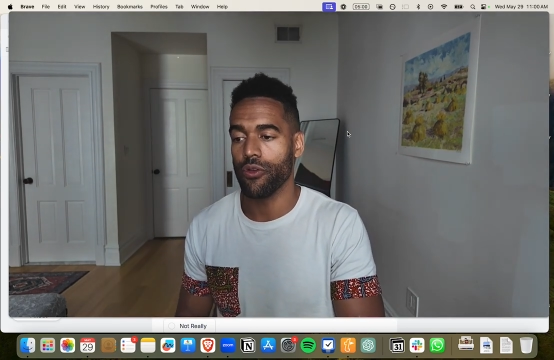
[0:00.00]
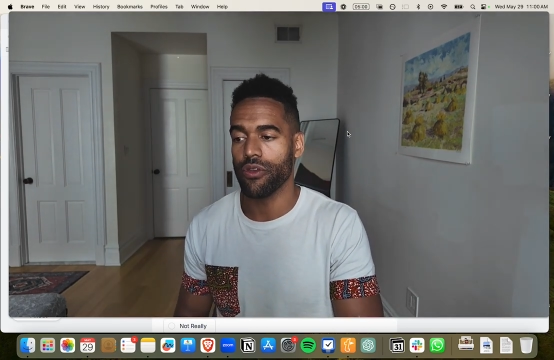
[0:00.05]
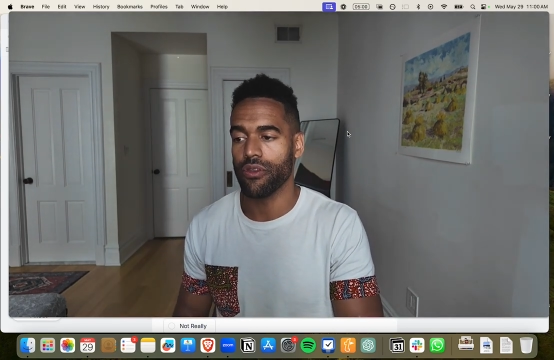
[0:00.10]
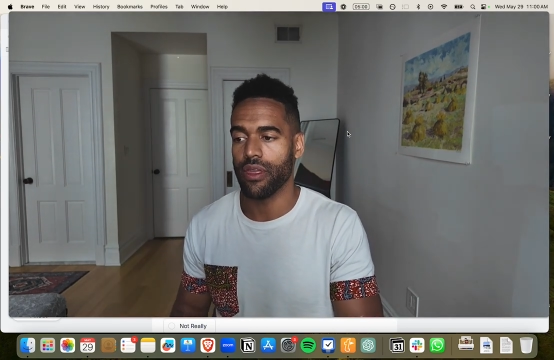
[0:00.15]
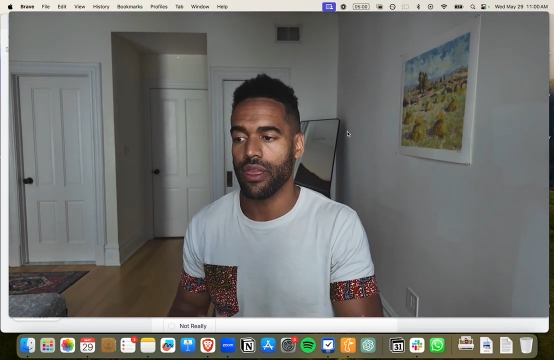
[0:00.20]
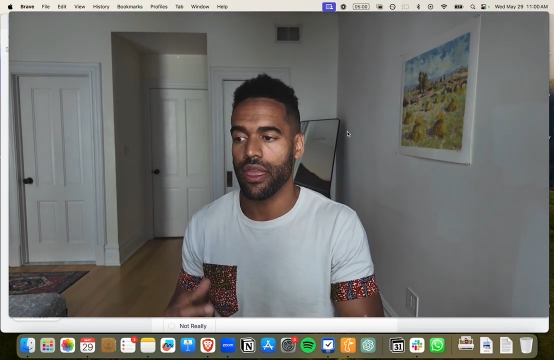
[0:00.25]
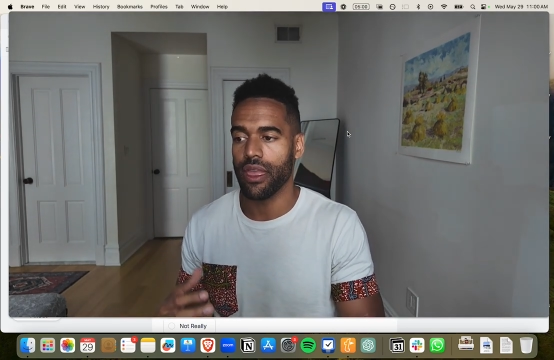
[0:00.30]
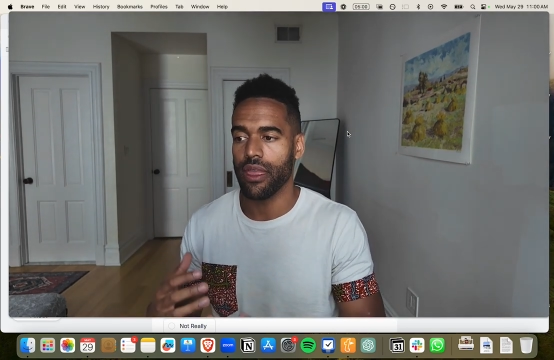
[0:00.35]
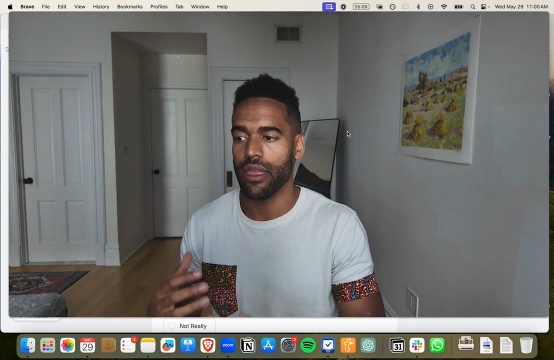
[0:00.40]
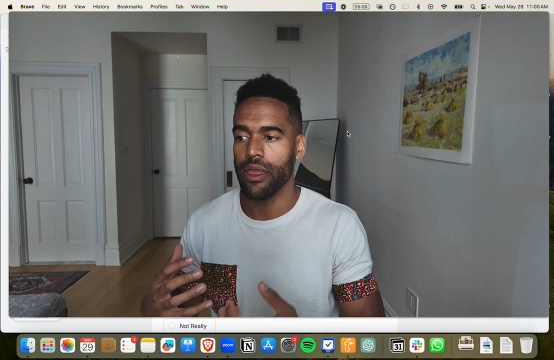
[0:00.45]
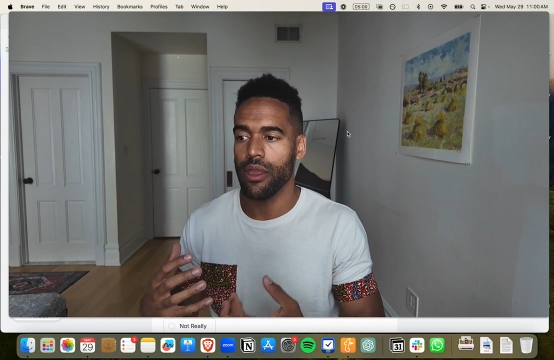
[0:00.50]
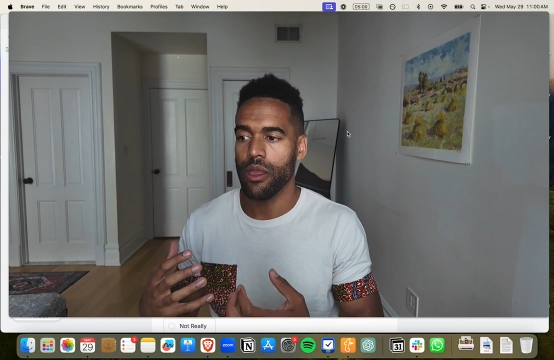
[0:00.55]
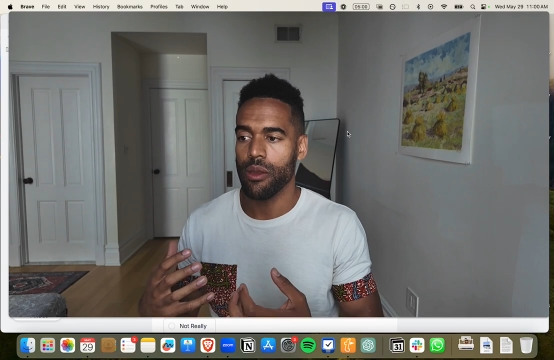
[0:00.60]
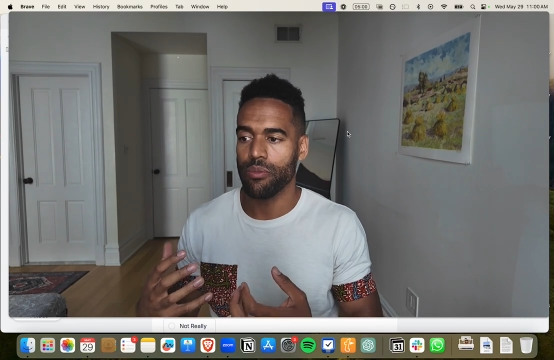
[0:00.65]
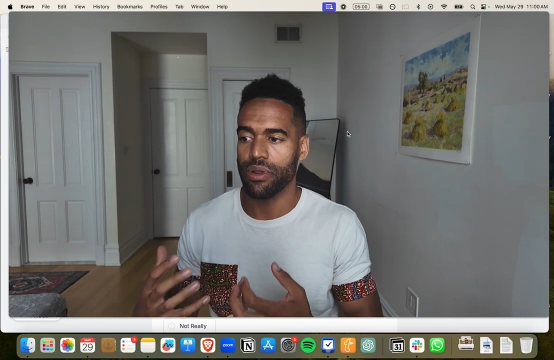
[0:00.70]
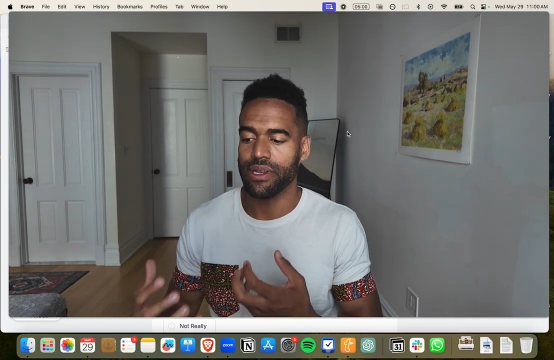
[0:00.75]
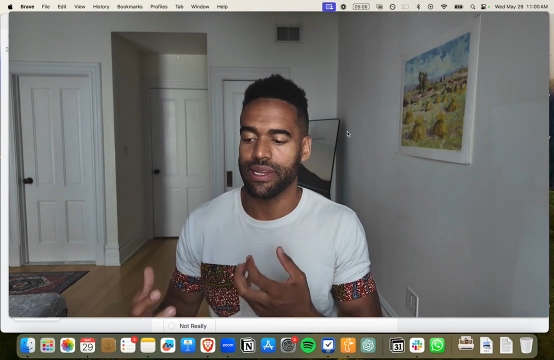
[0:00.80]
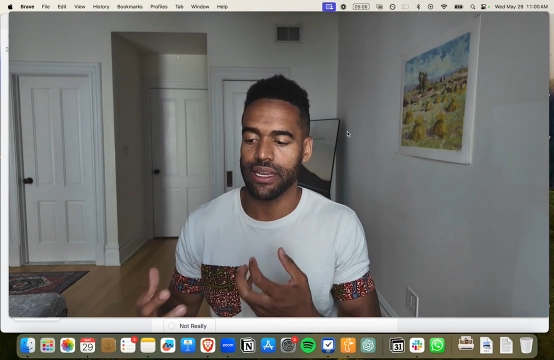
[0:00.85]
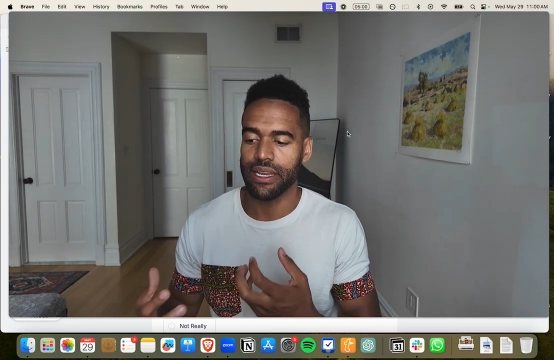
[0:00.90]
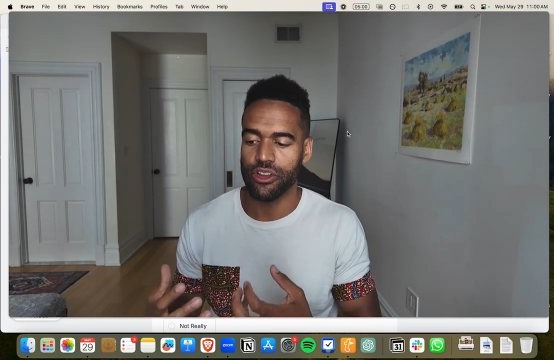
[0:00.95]
is a
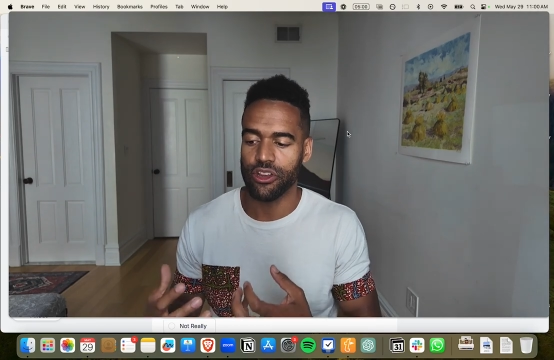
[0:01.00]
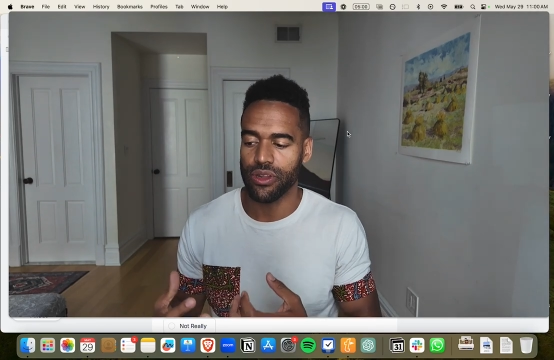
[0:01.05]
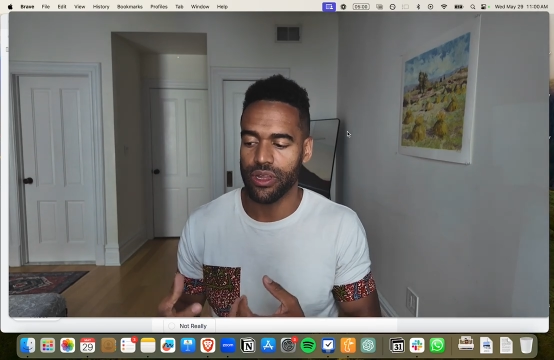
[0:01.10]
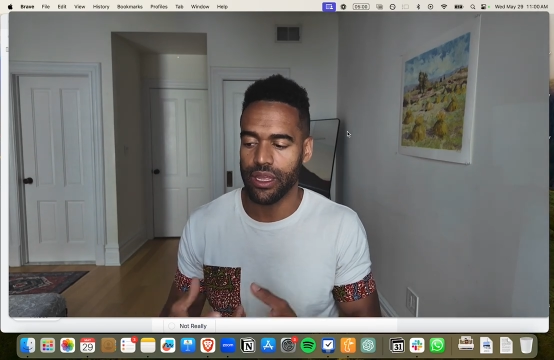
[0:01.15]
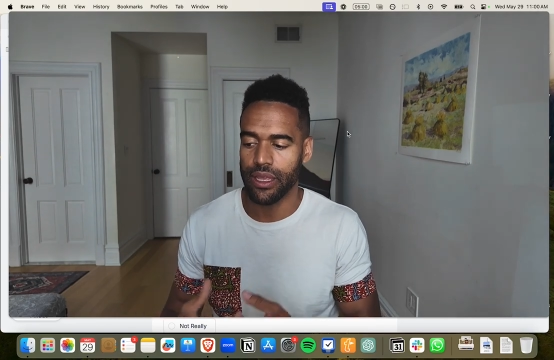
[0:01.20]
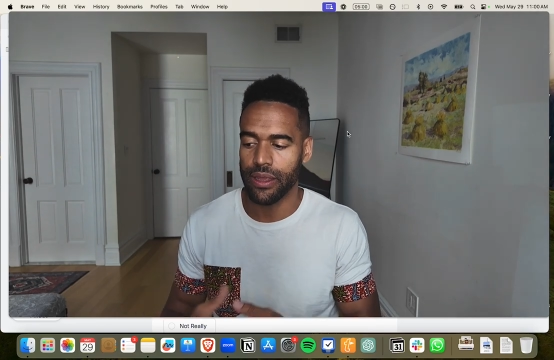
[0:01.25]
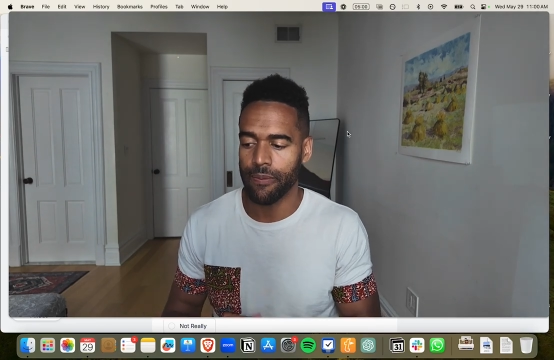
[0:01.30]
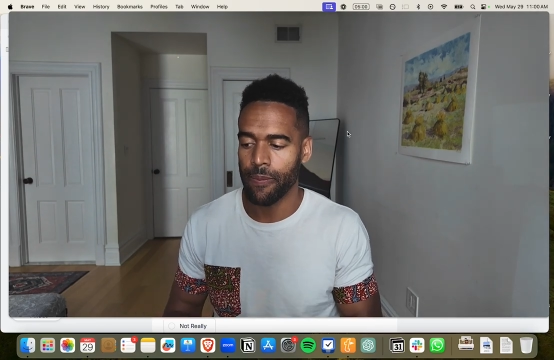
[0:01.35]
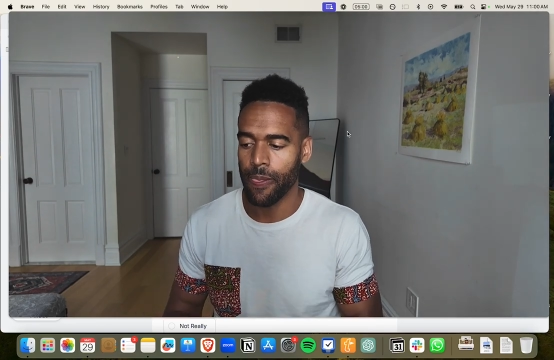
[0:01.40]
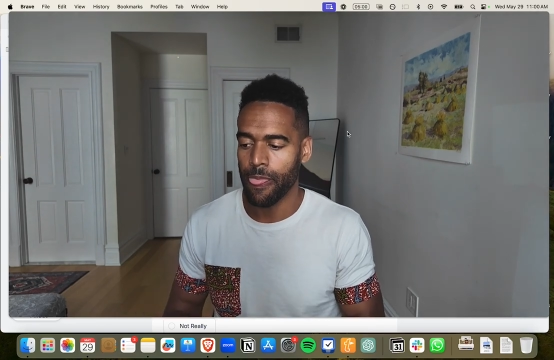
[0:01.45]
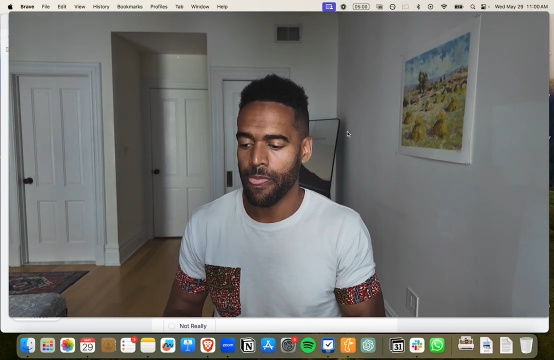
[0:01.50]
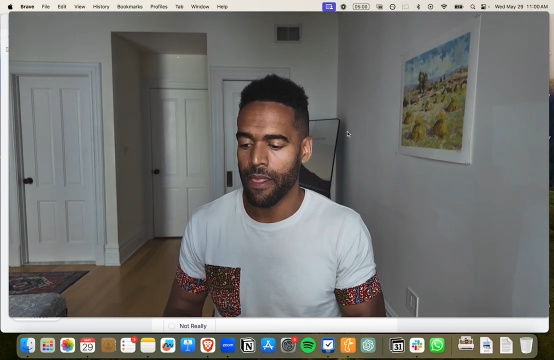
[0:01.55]
particularly